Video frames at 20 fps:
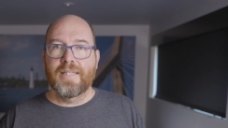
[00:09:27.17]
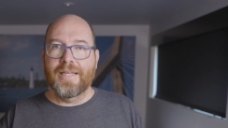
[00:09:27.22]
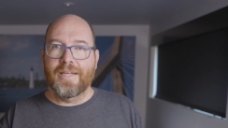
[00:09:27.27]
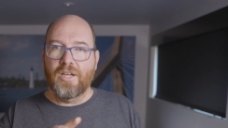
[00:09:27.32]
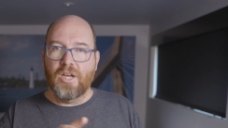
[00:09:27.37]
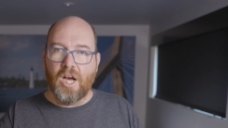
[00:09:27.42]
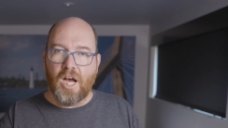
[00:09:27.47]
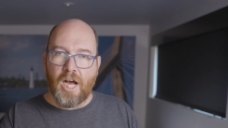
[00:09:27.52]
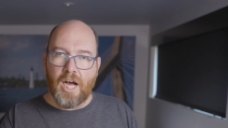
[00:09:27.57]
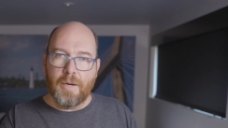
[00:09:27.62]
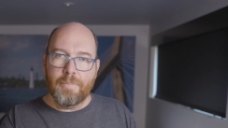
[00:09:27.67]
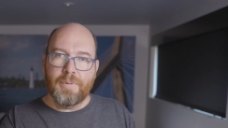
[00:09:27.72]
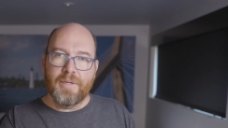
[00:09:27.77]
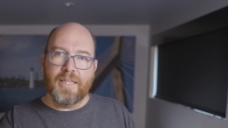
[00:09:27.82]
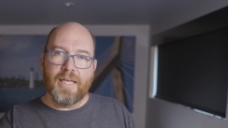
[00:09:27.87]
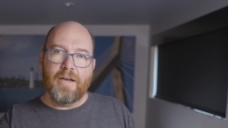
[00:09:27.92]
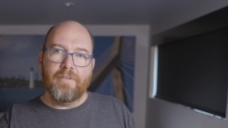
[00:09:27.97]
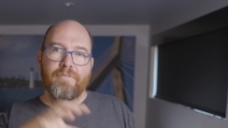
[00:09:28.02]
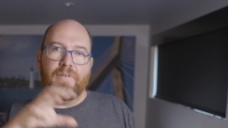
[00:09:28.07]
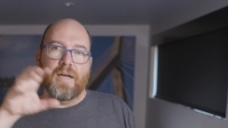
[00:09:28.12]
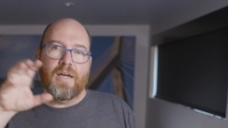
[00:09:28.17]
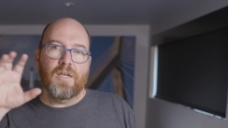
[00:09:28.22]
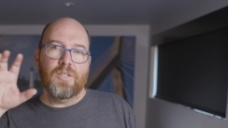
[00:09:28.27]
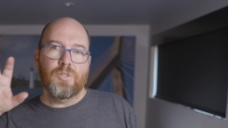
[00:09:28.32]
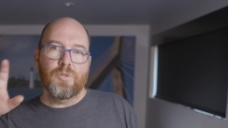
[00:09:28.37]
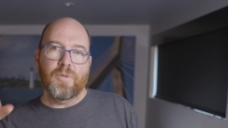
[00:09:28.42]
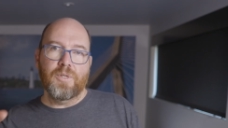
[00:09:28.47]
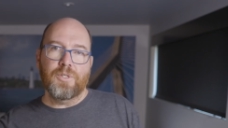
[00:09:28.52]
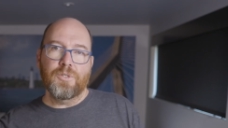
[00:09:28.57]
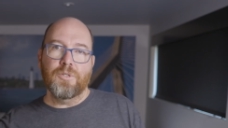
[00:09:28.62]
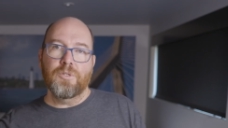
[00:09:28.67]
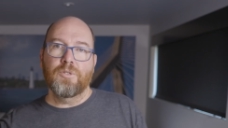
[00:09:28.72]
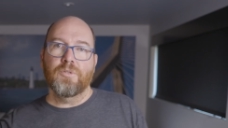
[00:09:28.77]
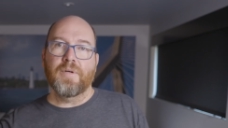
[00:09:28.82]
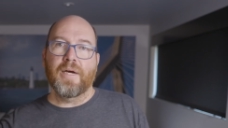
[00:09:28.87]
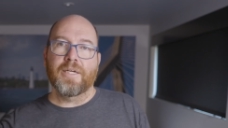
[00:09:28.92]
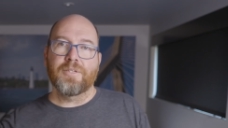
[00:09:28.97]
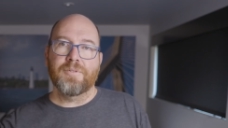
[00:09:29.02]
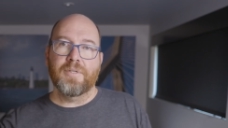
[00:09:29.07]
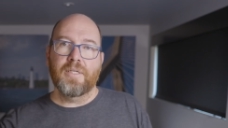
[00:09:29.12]
then copy that file to a new
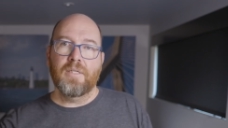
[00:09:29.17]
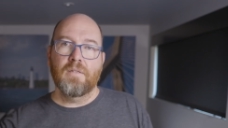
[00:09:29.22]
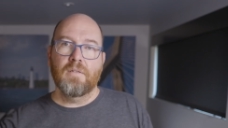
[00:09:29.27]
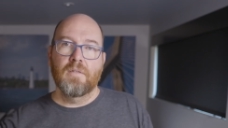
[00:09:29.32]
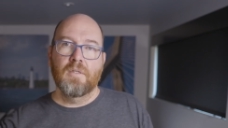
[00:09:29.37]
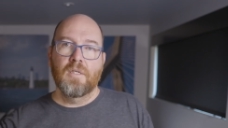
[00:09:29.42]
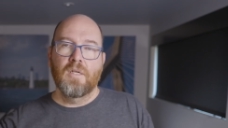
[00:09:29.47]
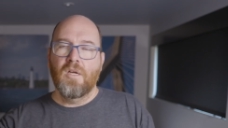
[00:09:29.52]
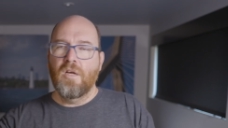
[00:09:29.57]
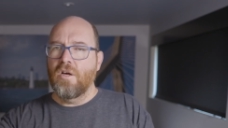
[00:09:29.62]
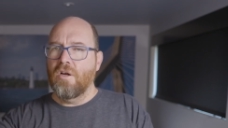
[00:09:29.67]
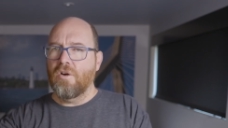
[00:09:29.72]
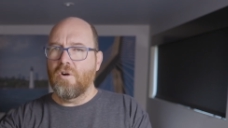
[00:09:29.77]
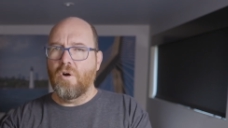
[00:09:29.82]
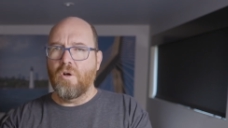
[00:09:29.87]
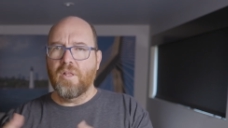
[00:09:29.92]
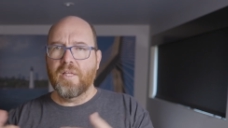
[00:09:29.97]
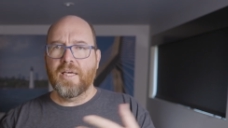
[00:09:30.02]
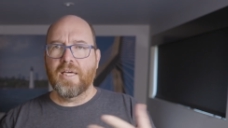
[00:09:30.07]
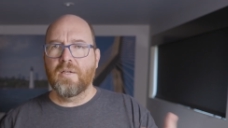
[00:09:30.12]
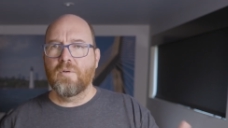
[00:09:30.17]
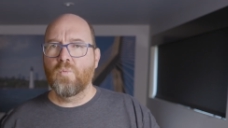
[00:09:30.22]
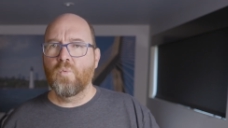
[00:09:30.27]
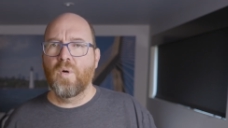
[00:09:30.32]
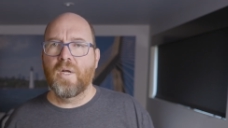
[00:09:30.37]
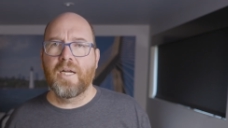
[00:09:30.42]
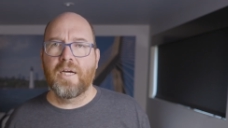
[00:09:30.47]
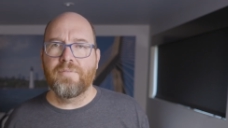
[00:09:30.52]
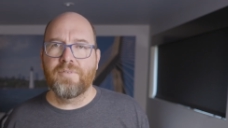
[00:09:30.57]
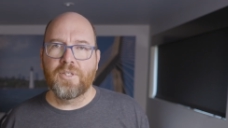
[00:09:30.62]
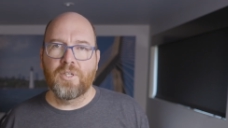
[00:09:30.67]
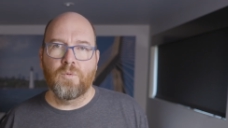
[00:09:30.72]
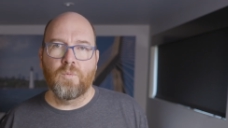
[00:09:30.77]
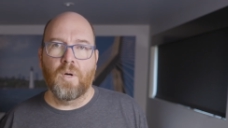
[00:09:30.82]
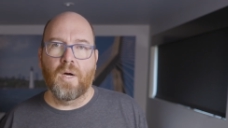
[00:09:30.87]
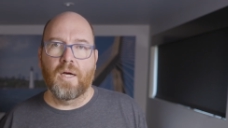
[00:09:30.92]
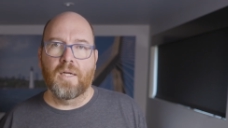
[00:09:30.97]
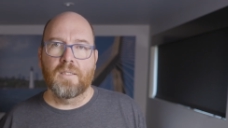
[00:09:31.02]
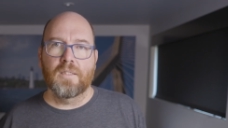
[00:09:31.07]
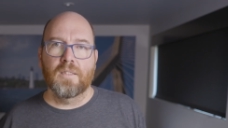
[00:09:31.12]
directory, calling it whatever you
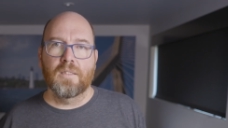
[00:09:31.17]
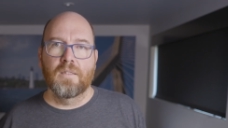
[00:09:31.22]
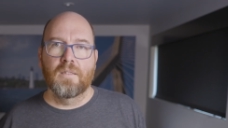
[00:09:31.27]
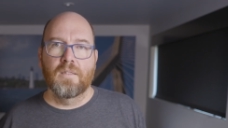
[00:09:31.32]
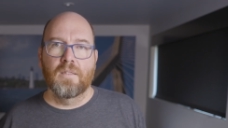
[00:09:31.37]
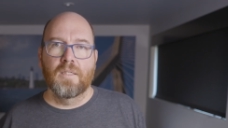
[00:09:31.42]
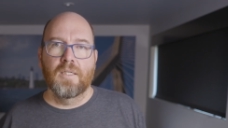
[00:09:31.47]
want.